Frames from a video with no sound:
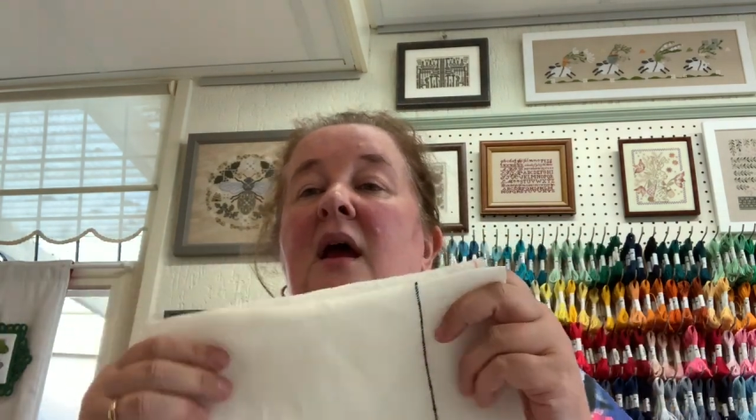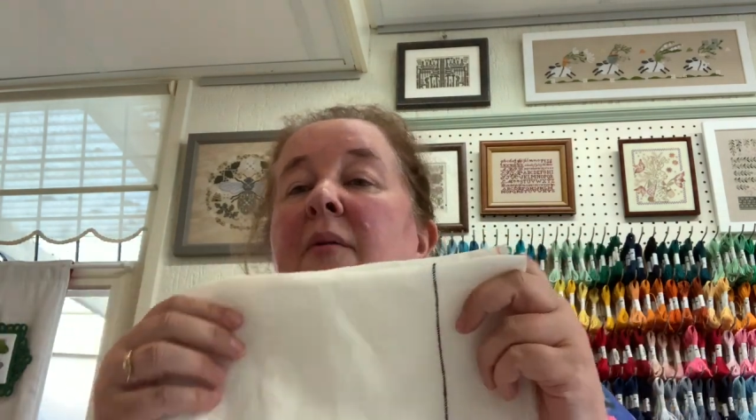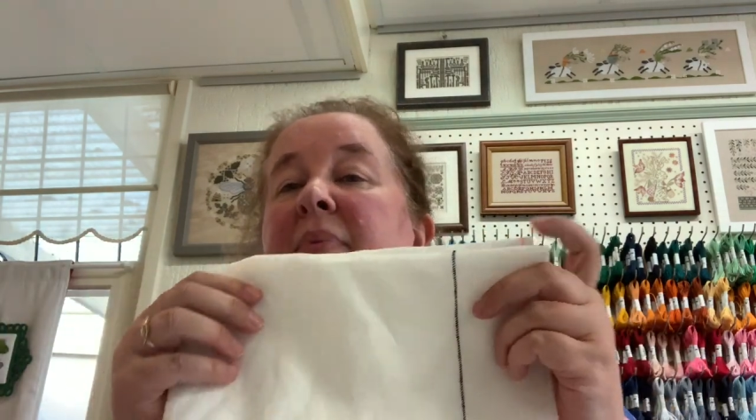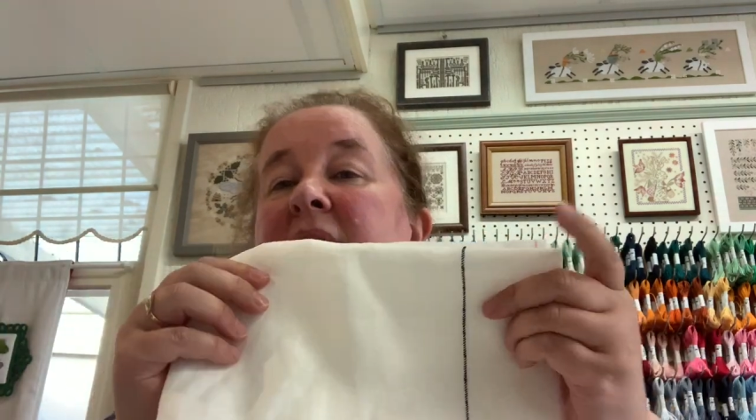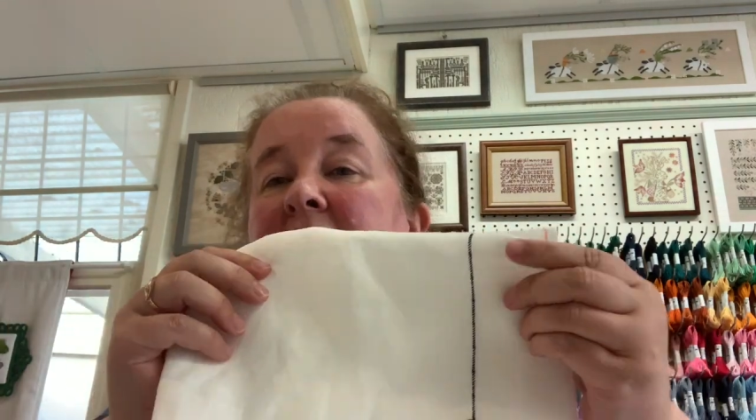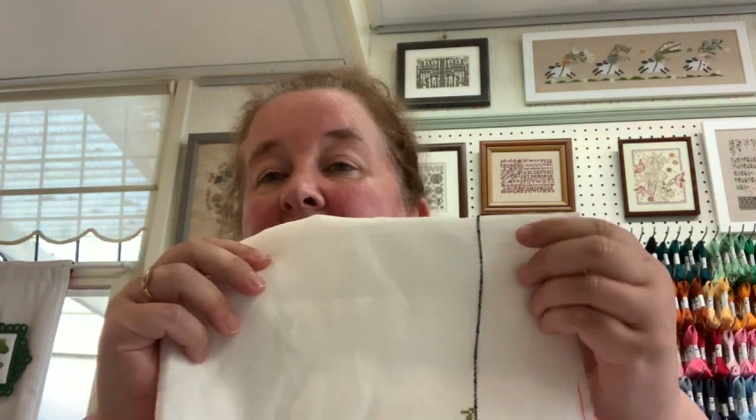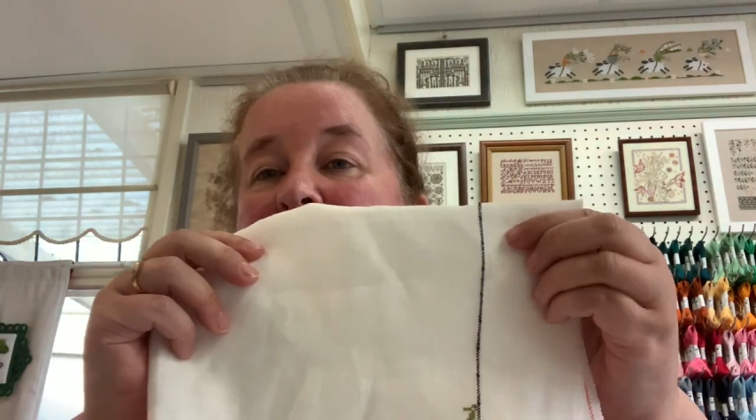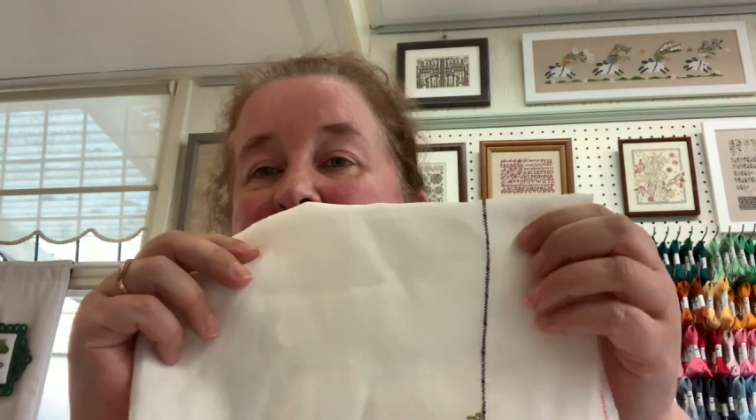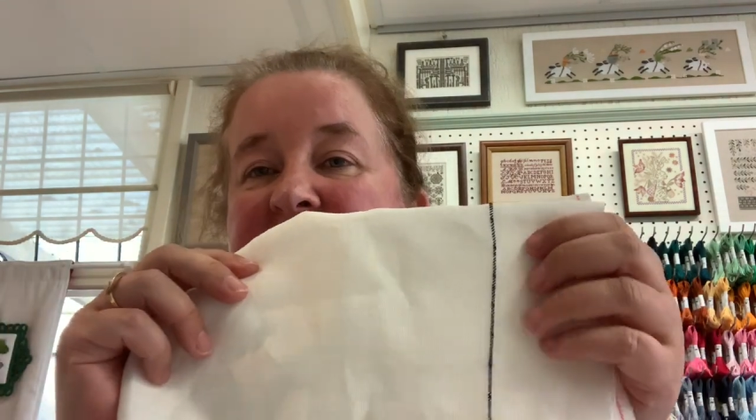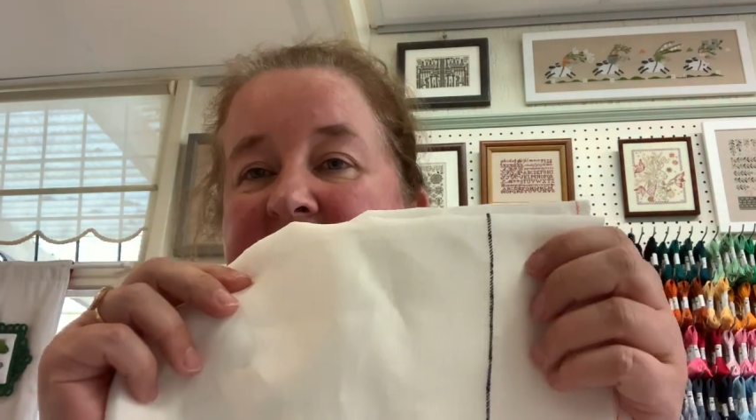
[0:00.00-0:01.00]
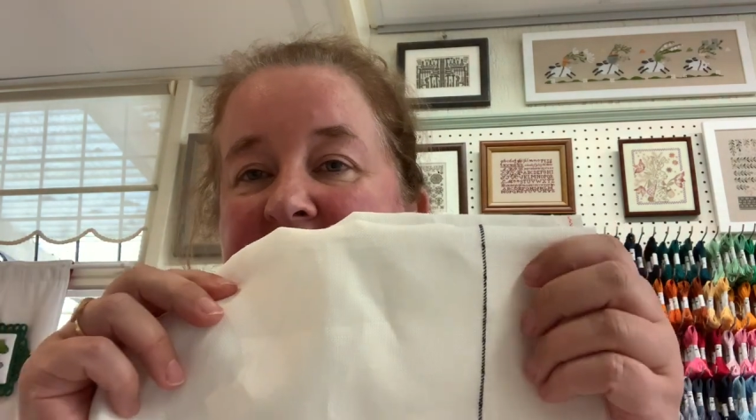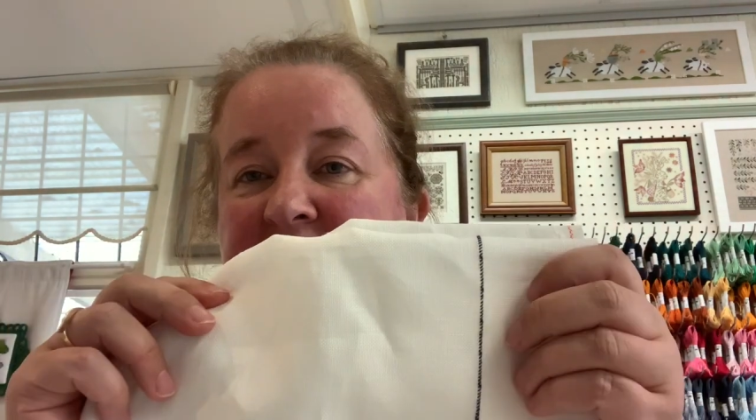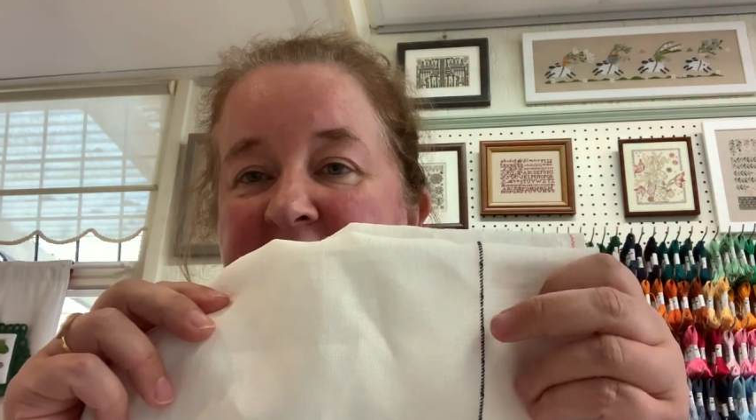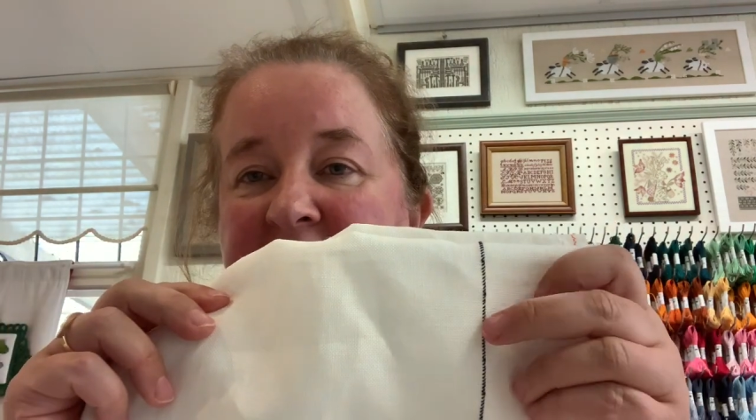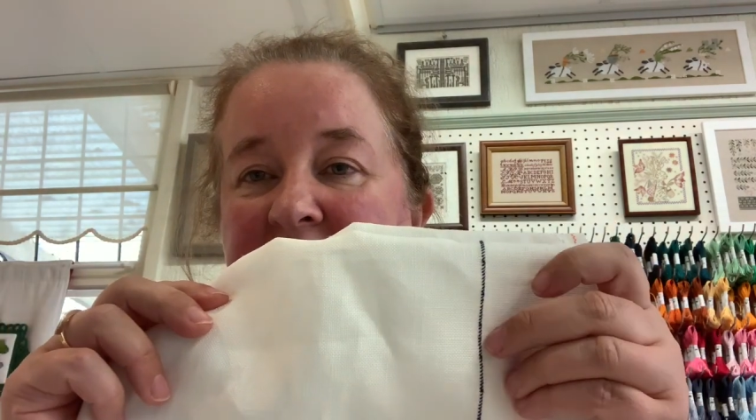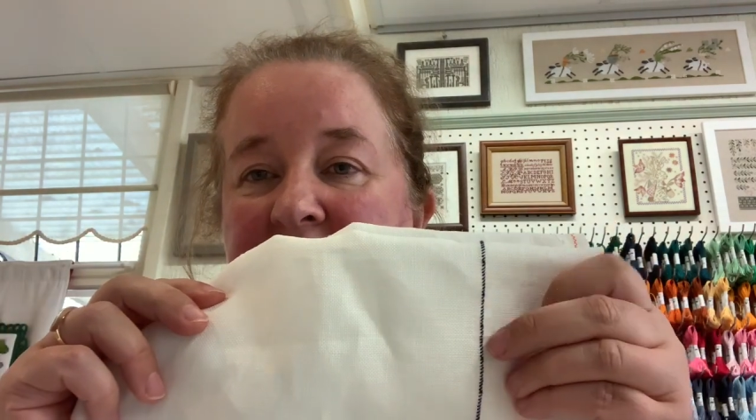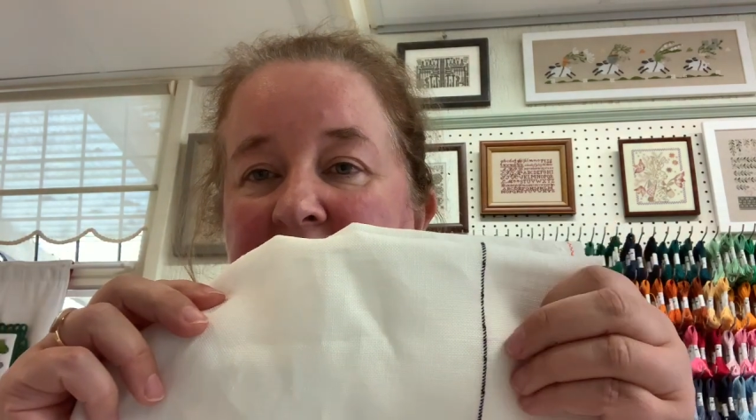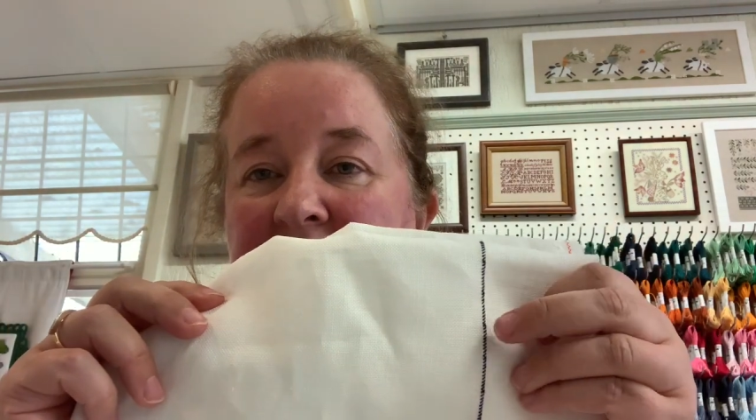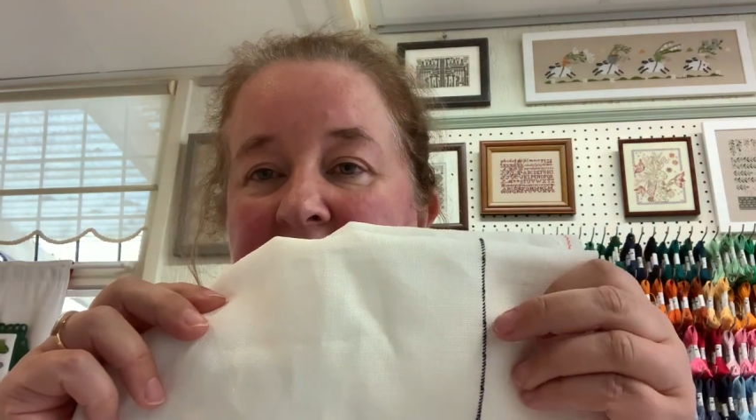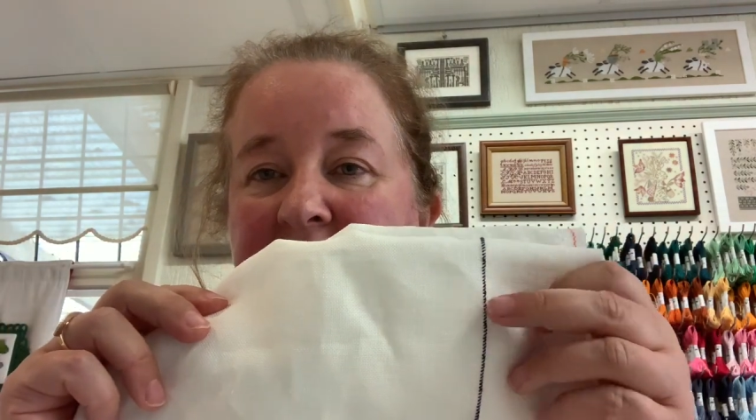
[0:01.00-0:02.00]
but I'm stitching
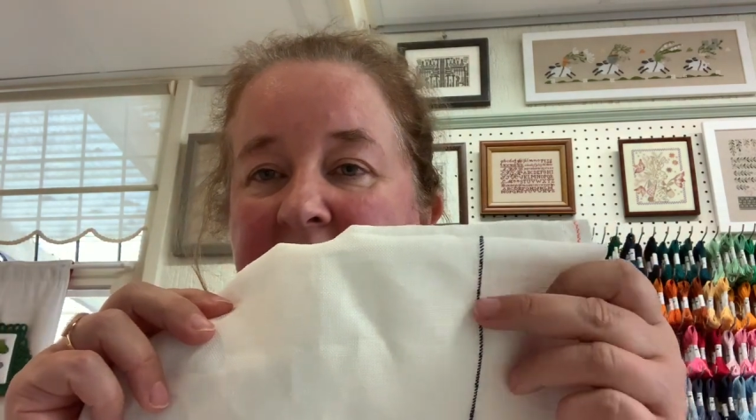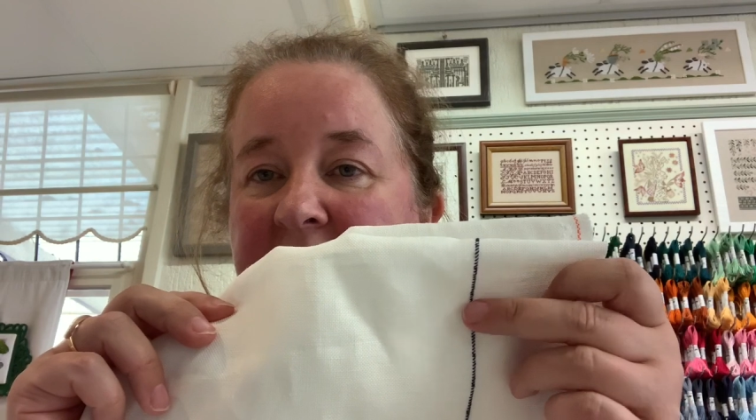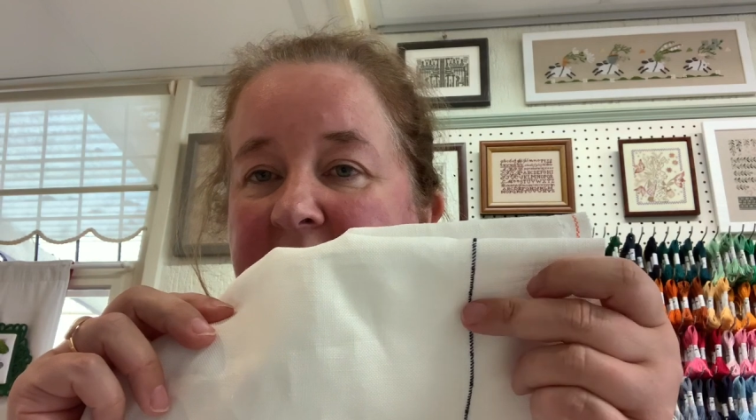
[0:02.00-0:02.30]
like